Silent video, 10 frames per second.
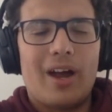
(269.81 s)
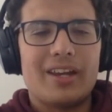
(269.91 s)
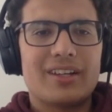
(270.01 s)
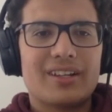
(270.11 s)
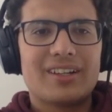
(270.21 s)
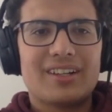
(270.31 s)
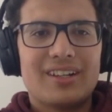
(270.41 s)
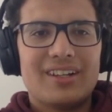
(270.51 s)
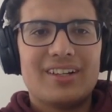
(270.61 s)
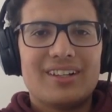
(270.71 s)
A.
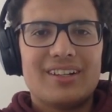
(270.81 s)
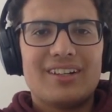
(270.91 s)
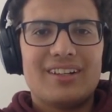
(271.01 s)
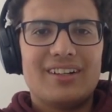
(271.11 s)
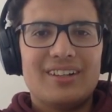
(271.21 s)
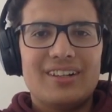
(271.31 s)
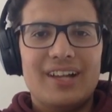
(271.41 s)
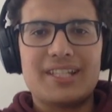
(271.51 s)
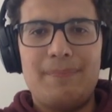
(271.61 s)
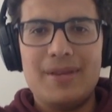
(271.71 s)

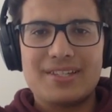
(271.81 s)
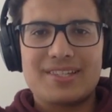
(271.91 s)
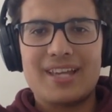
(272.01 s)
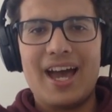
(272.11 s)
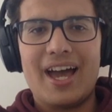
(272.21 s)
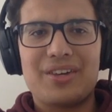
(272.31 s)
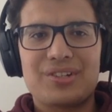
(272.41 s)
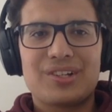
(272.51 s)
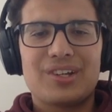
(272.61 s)
That's a bit sad.